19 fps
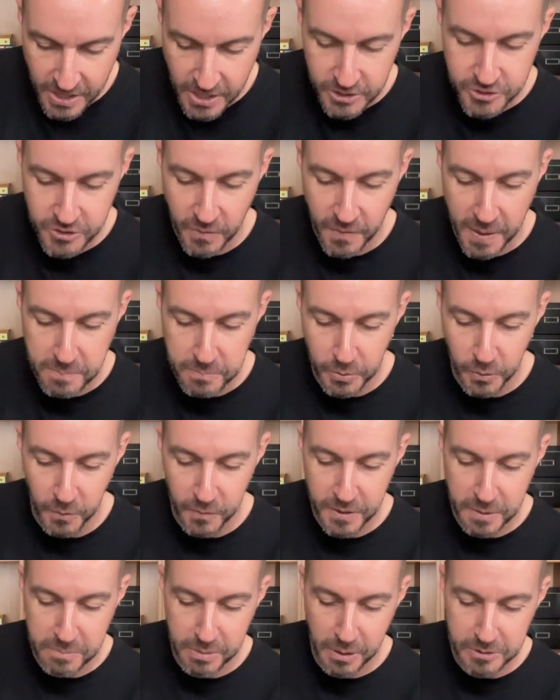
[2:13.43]
So they pulled
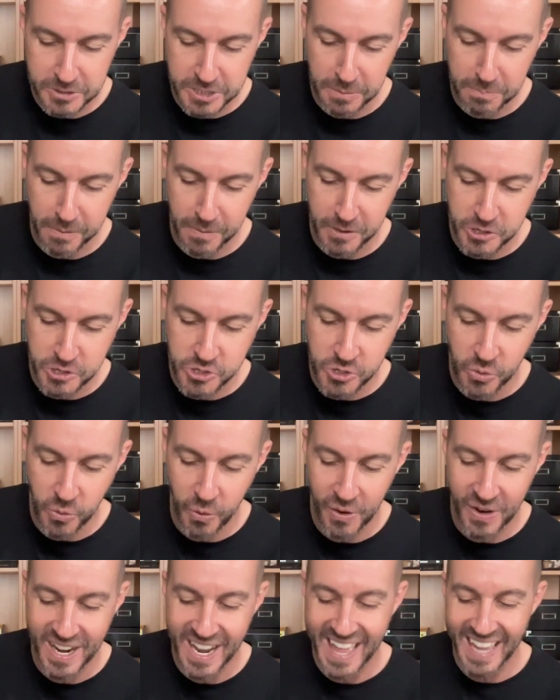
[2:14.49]
their boats up on the
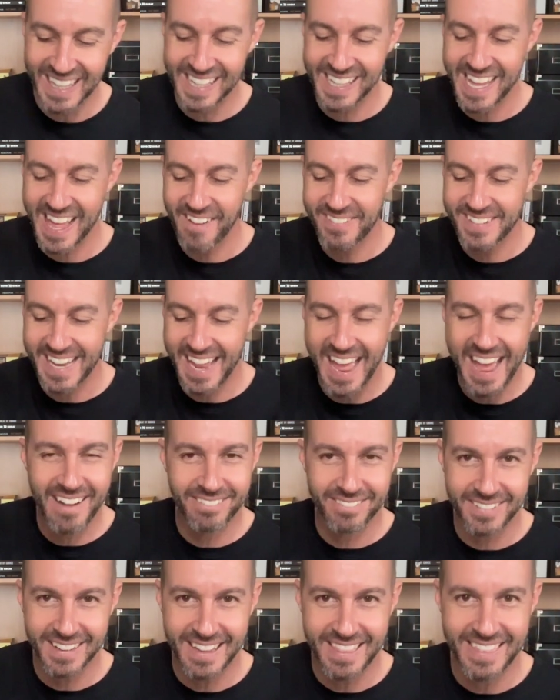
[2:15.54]
shore, left
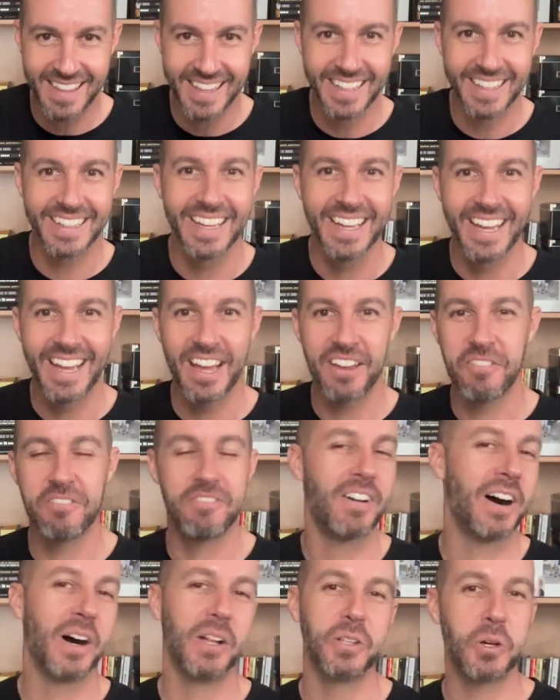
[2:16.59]
everything, and
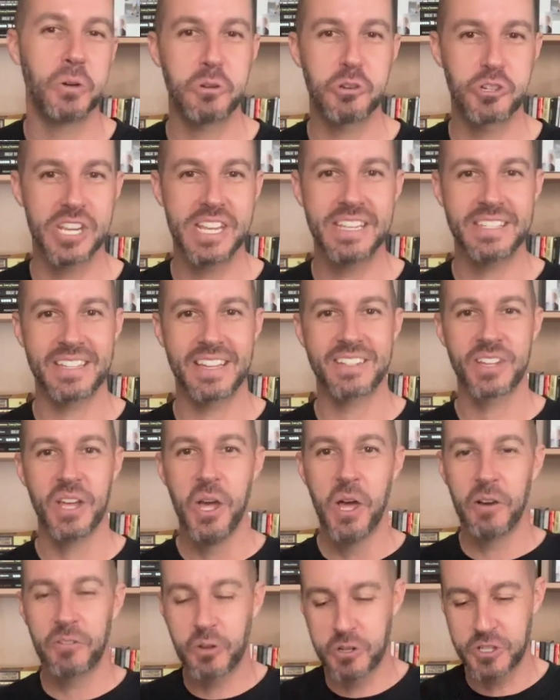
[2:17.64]
followed Jesus.
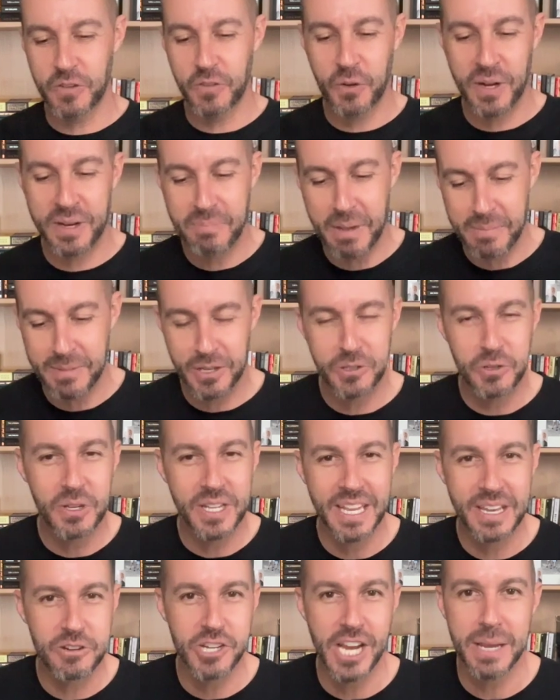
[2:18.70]
Of course, if you read maybe a New
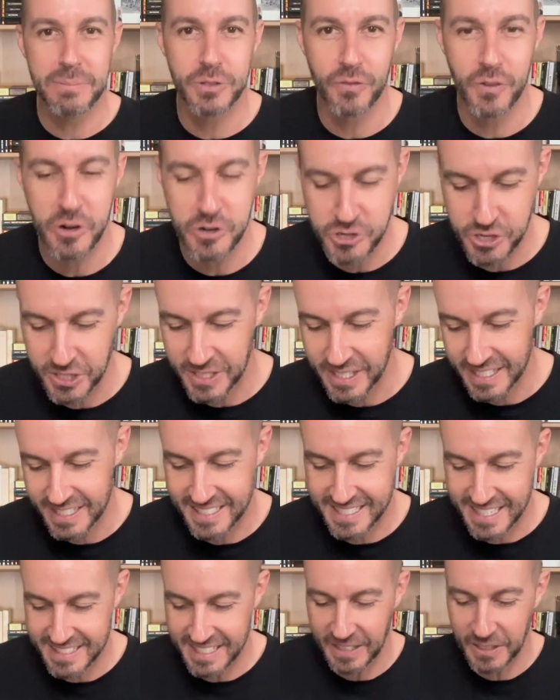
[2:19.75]
King James Version, it
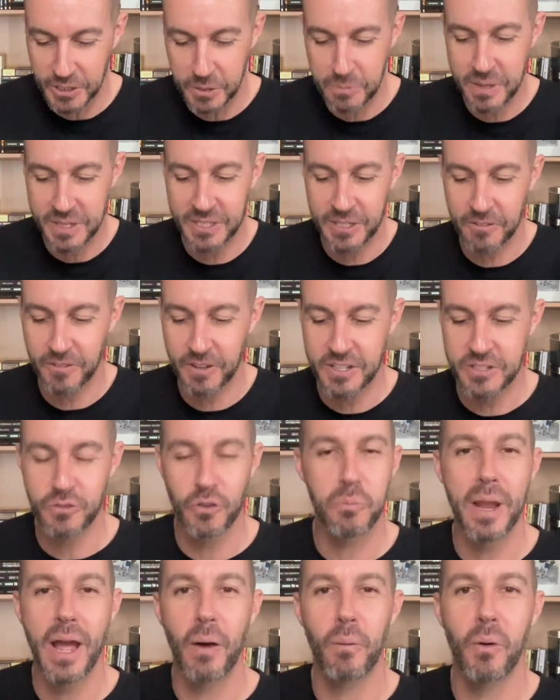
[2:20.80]
says it a little bit different. It's
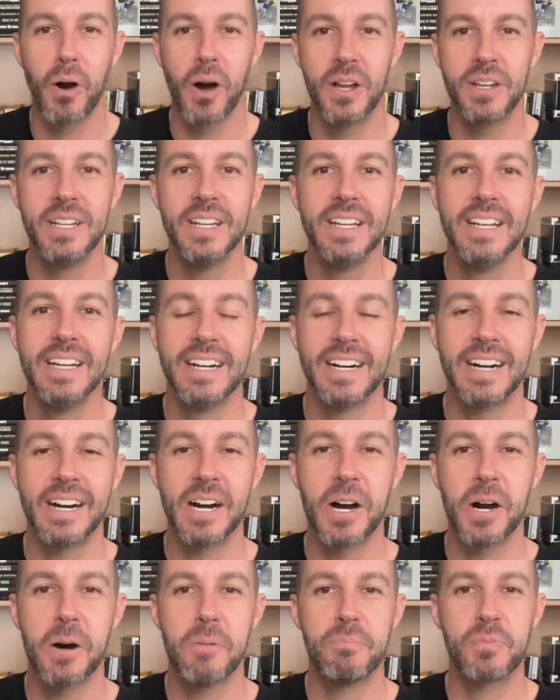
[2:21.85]
from now
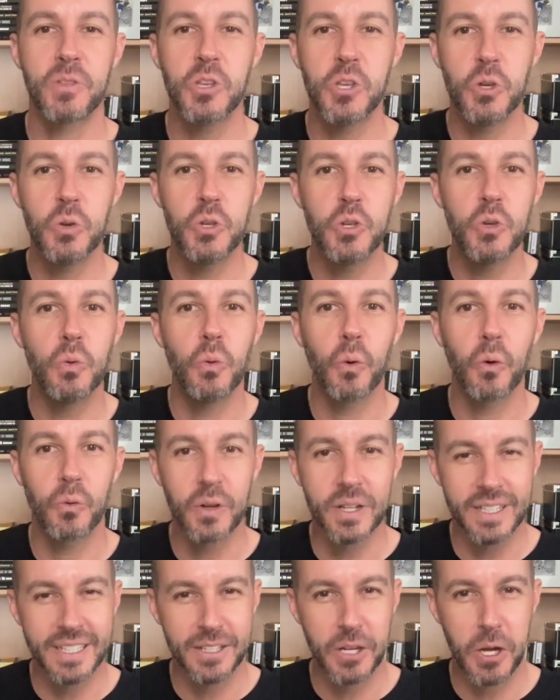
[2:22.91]
on, you will,
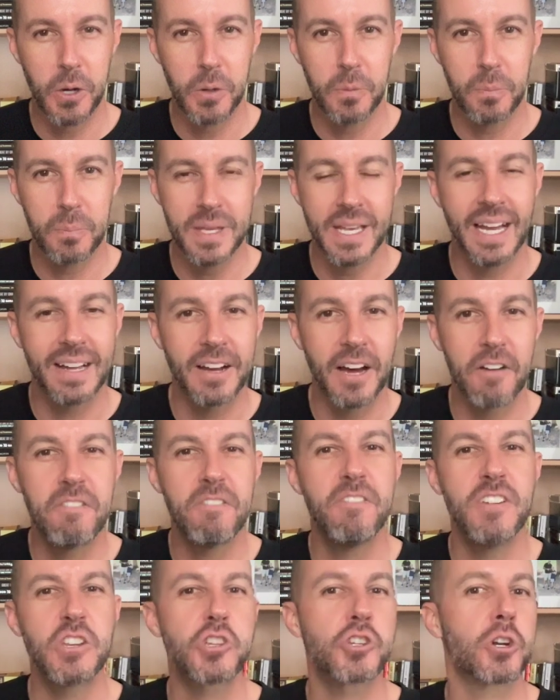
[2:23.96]
you know, be a
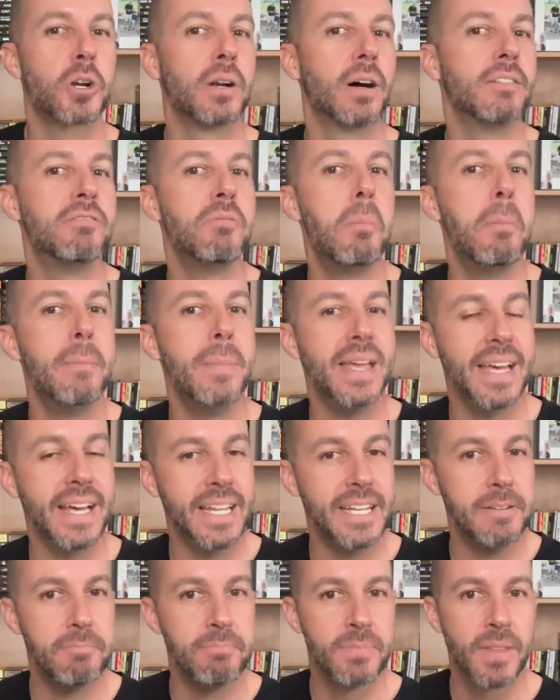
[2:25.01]
fisher of
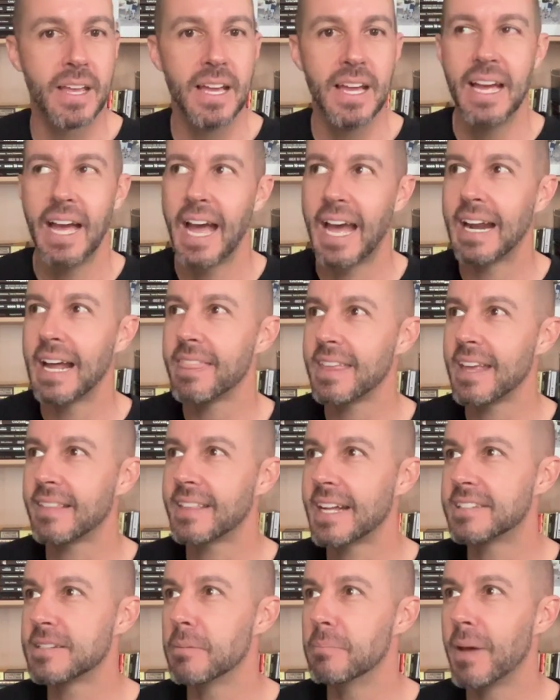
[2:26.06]
men. And I think
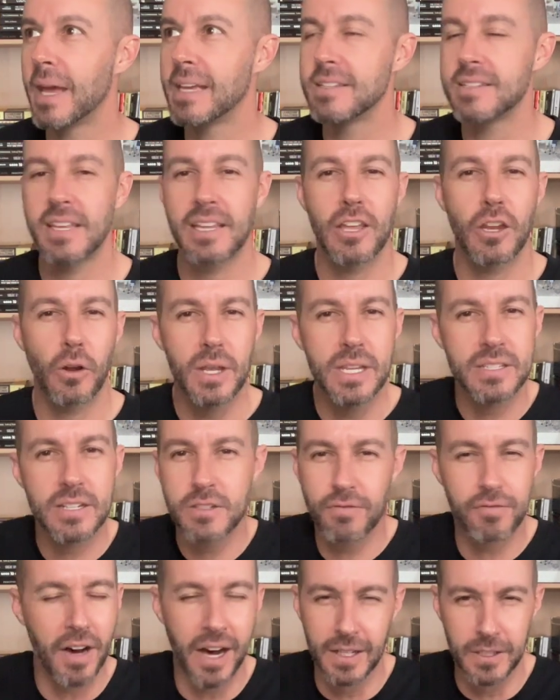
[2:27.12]
that's amazing. You know, he says,
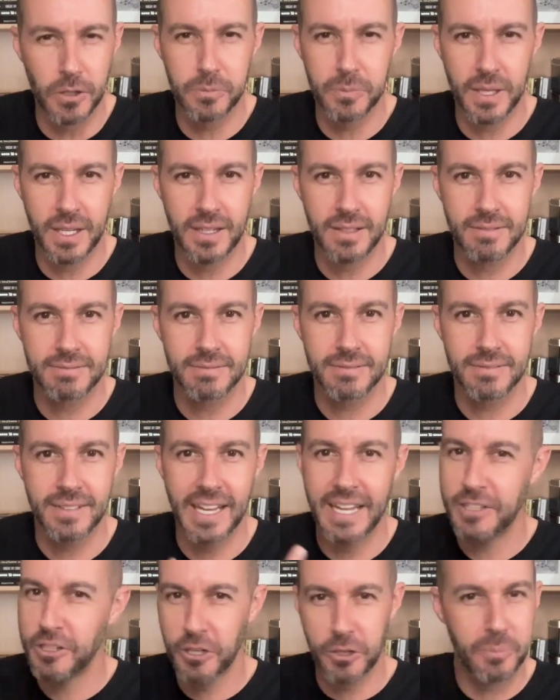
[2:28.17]
follow me,
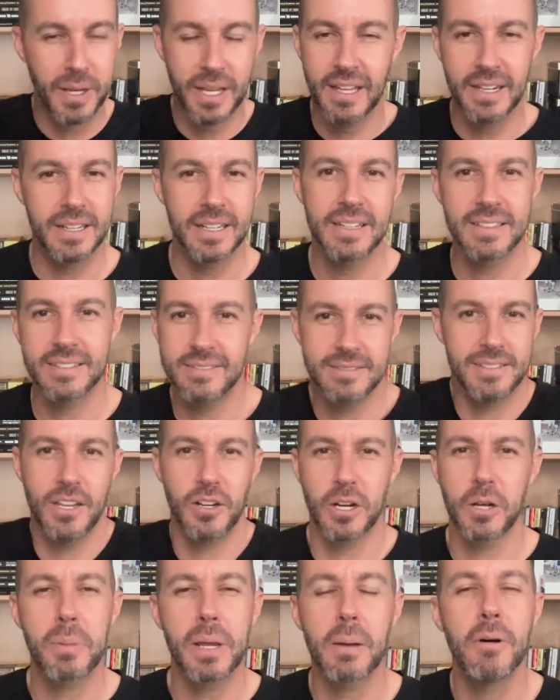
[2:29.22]
and you're going
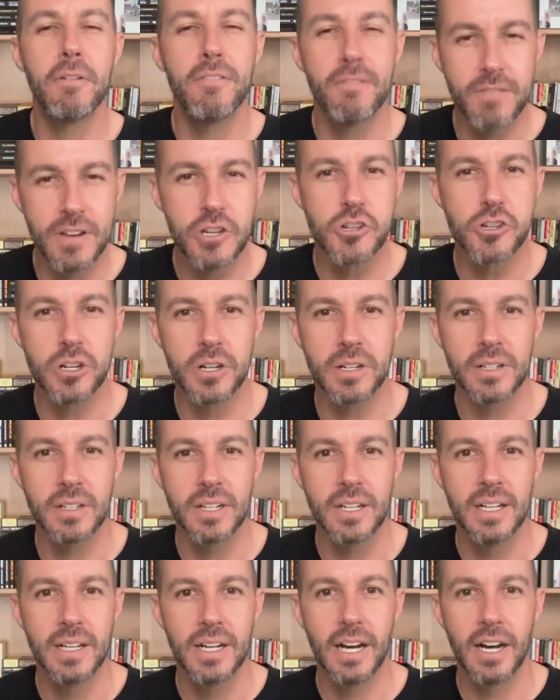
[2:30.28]
to become a fisher
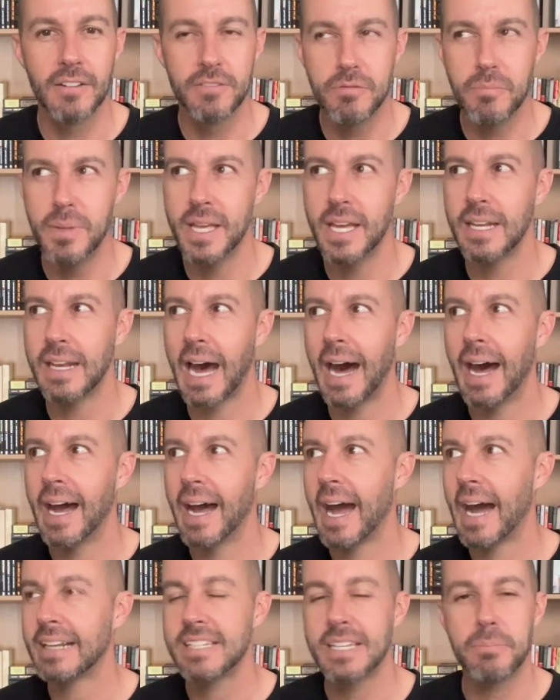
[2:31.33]
of men.
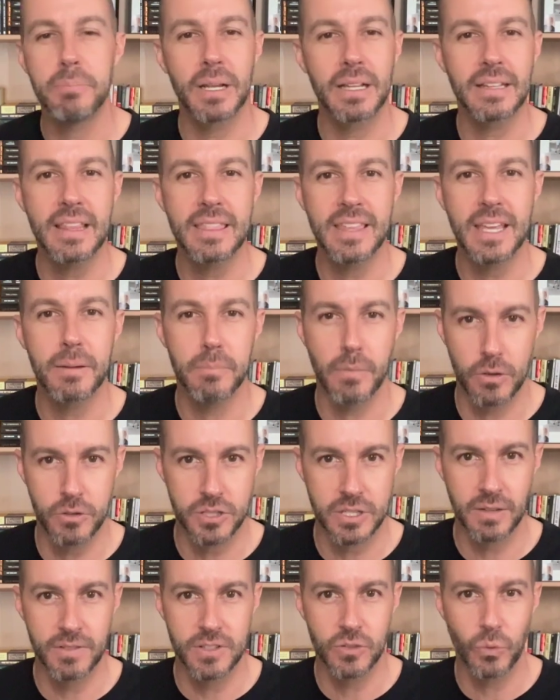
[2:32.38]
I typically think
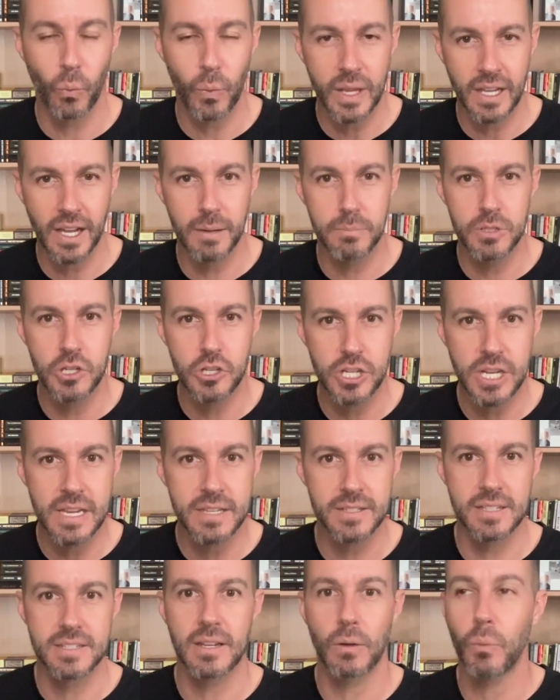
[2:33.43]
most of us, when we come to
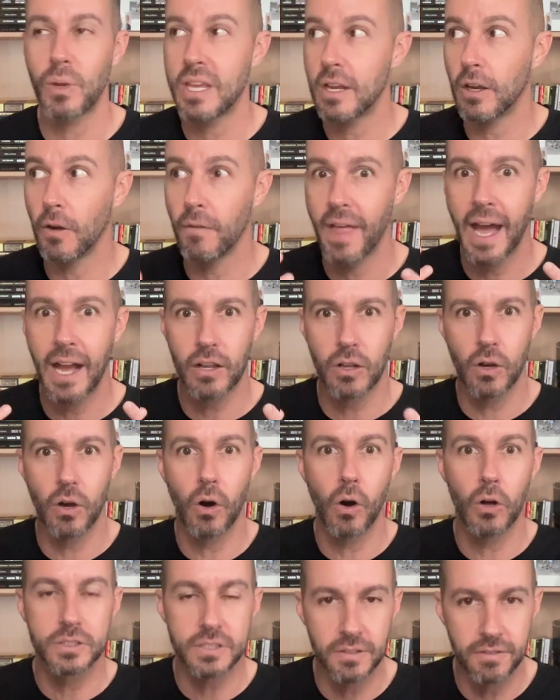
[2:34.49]
Jesus and we hear that
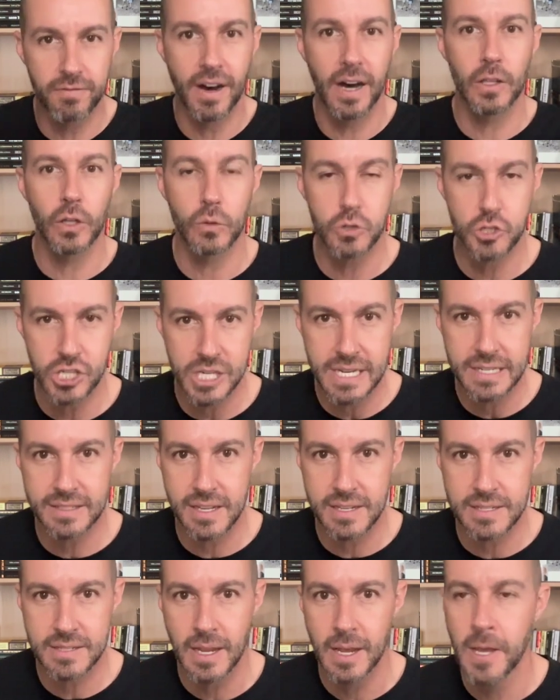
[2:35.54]
call to follow
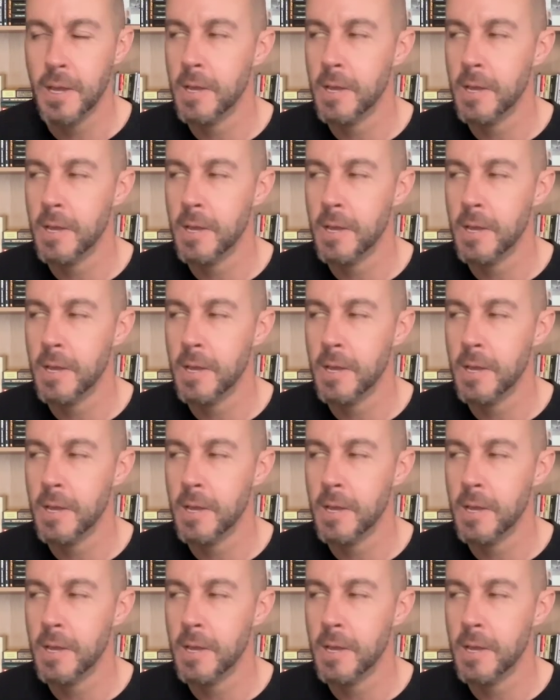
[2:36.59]
Jesus,